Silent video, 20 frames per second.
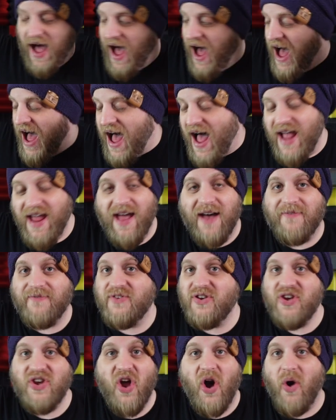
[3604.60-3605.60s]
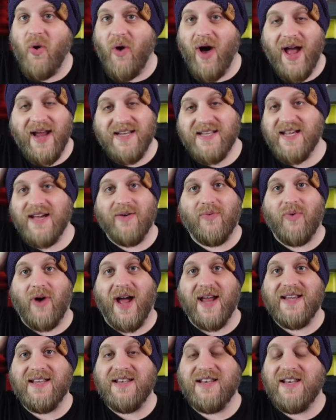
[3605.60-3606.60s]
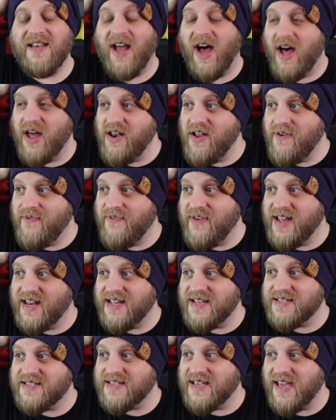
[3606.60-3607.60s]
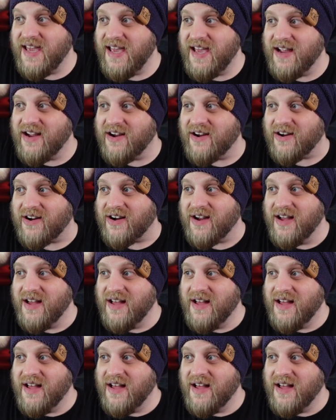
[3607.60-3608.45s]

I have no idea why none of it is here.